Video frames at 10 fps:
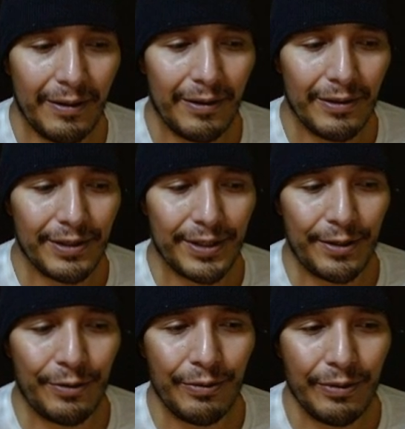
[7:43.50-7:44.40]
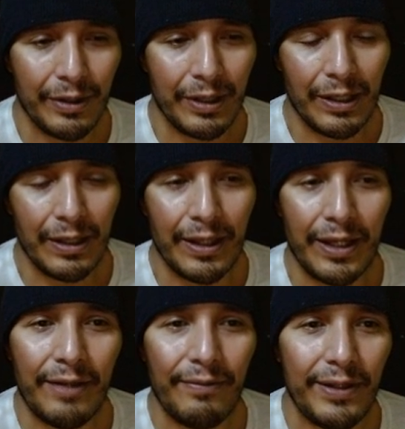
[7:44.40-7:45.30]
So...
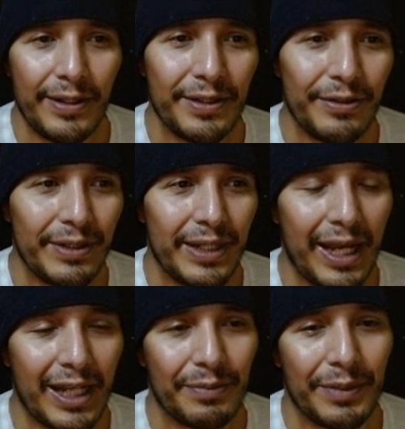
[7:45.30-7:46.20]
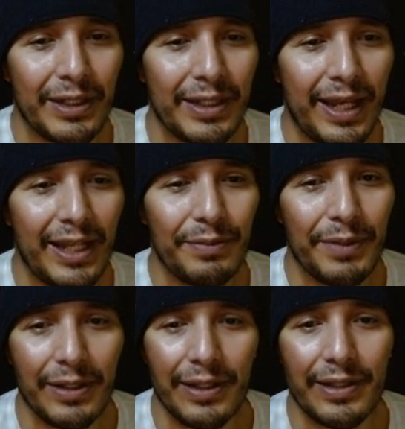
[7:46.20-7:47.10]
Love leads to attachment. Attachment
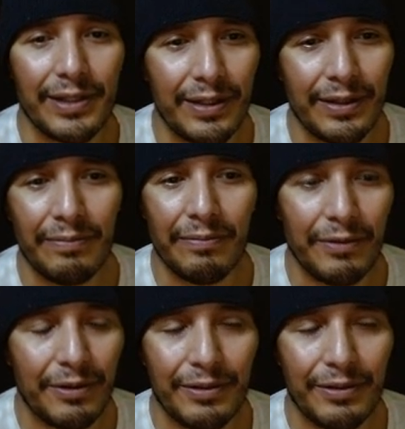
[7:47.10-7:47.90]
leads to, you know, the